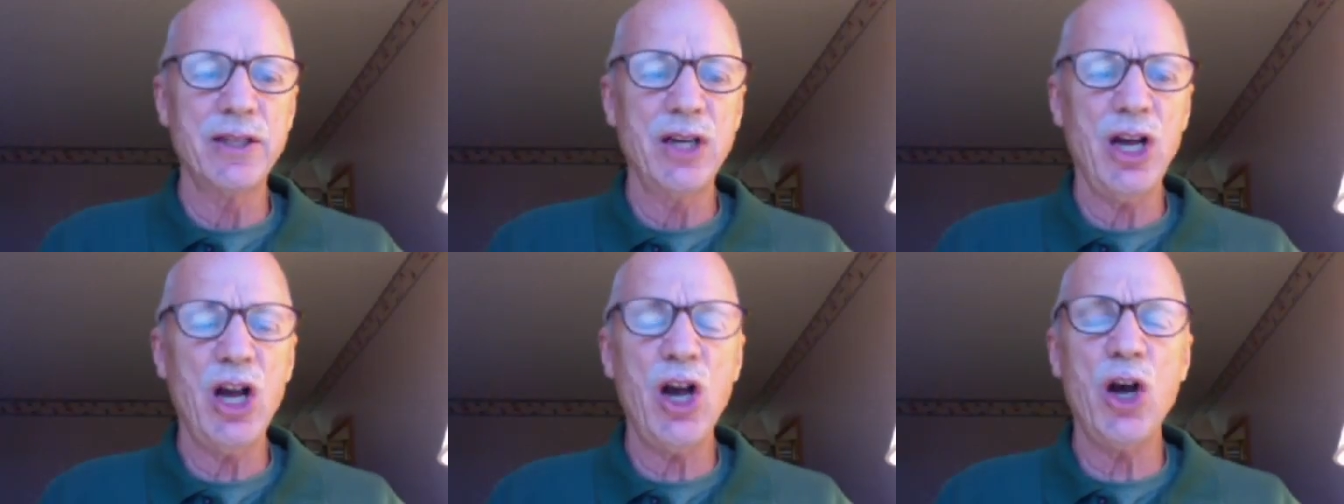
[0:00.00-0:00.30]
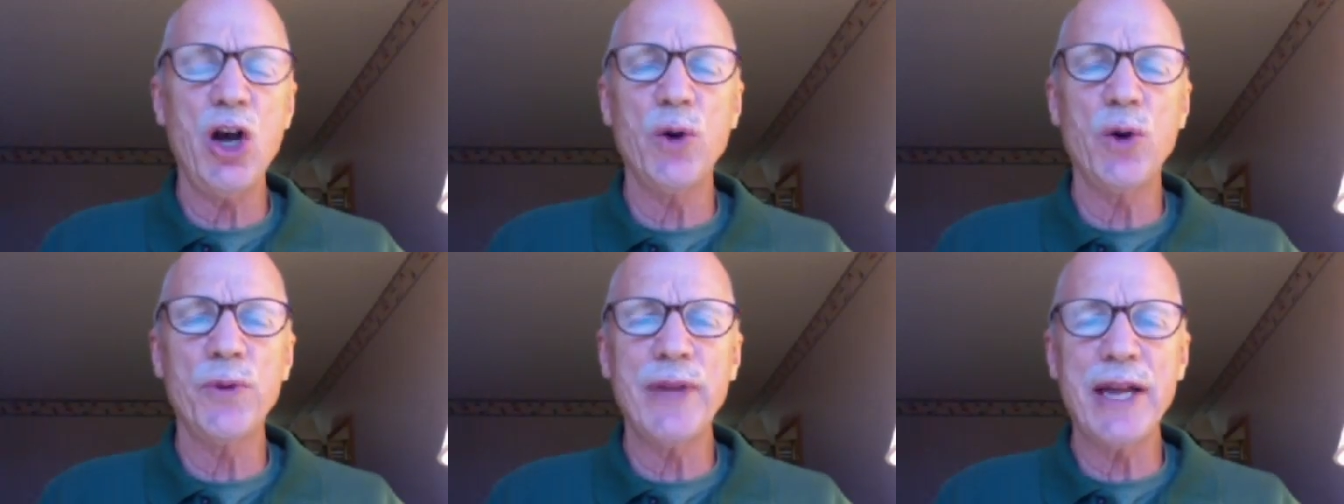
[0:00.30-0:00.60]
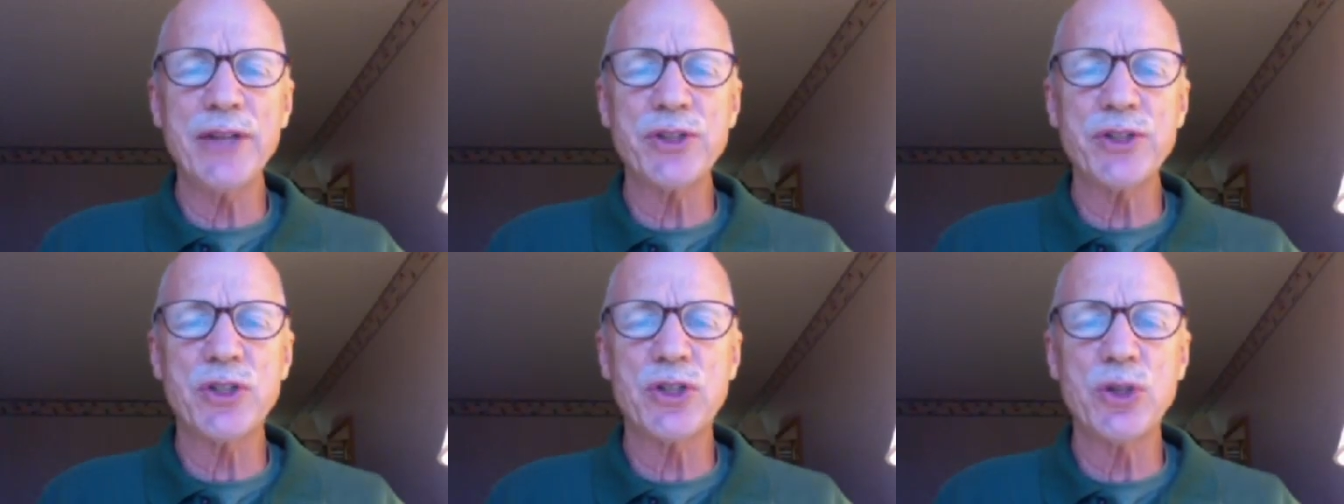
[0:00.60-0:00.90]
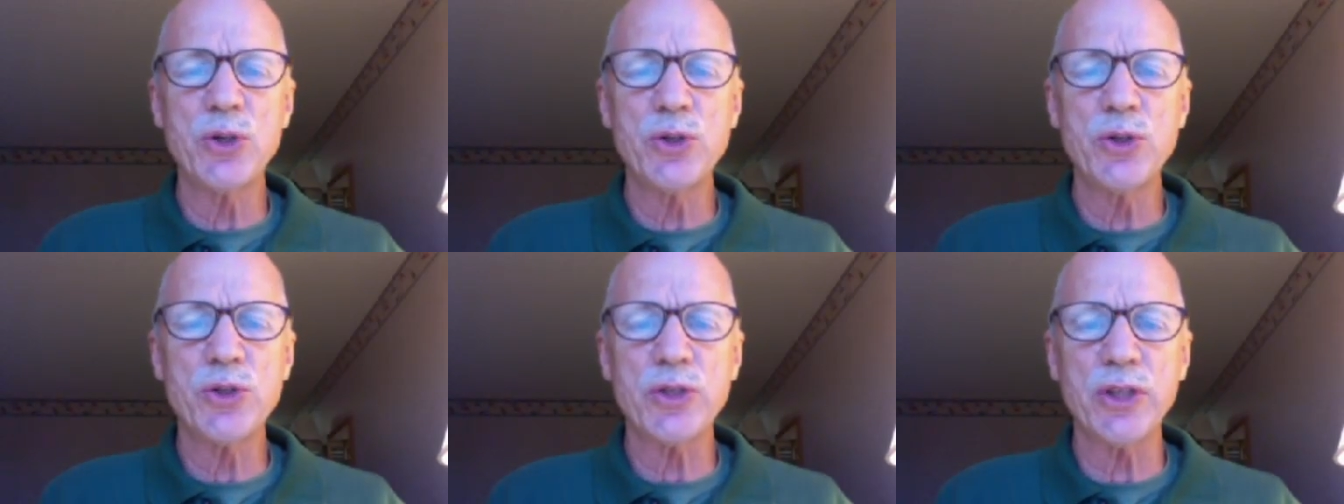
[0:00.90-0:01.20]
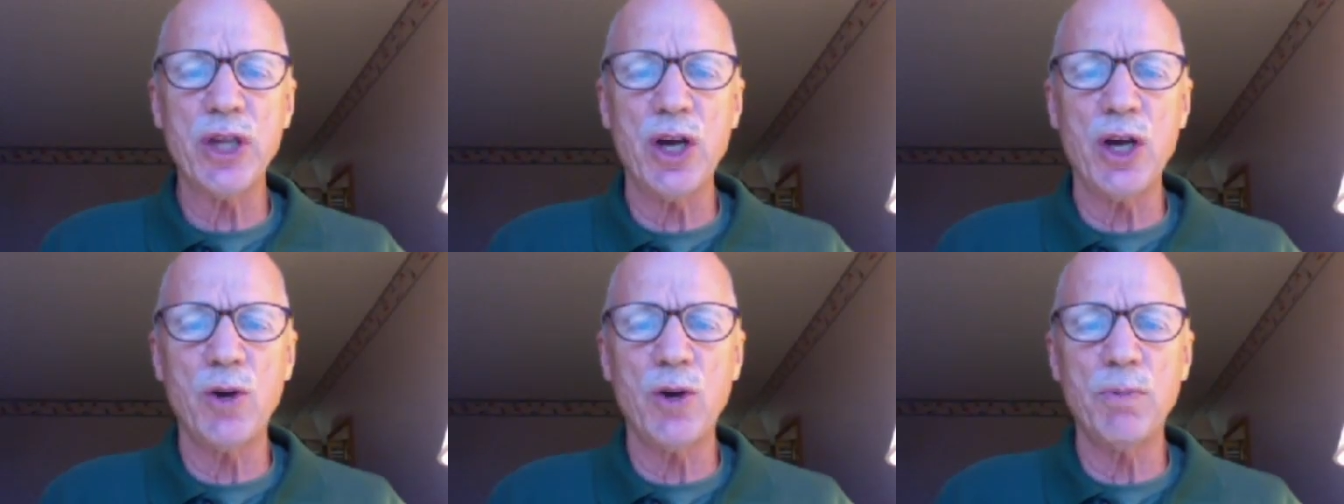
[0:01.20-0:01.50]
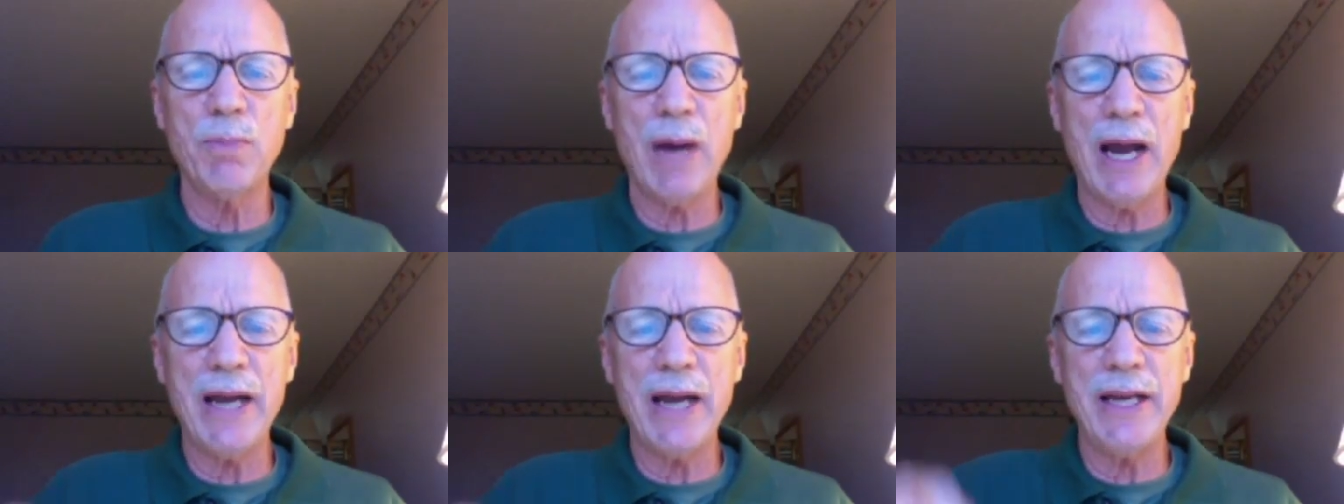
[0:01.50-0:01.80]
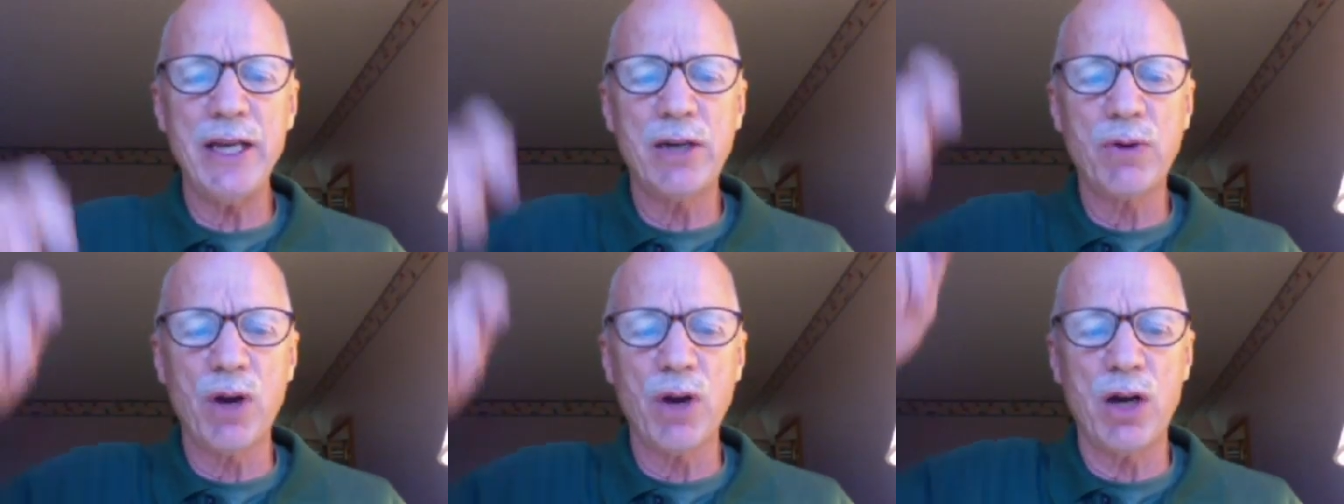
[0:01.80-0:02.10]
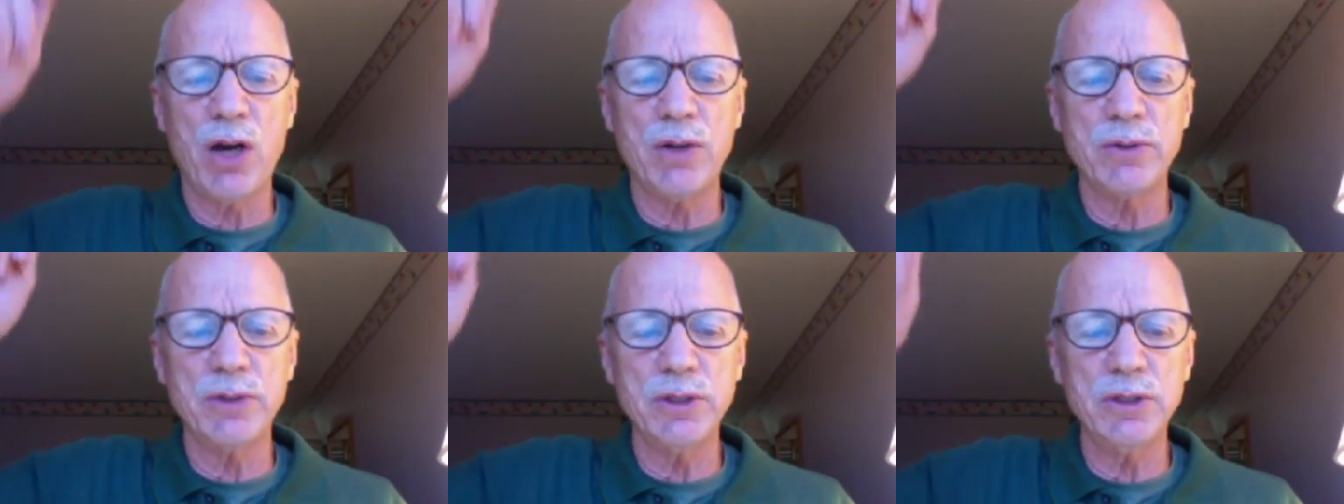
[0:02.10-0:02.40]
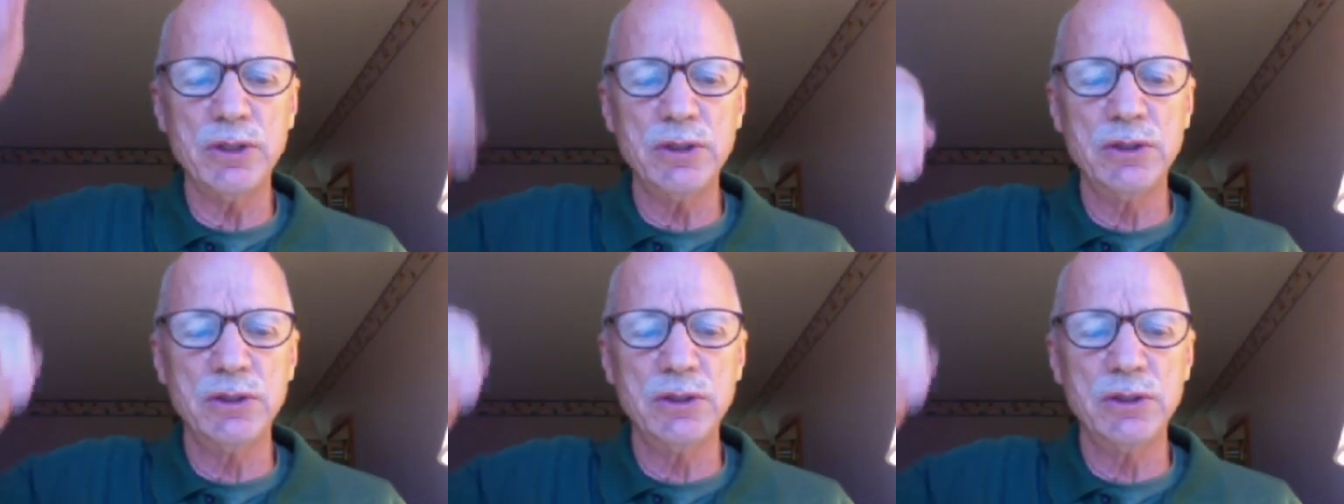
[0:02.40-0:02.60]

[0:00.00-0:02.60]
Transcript: Oh, that's too slow, mighty groan.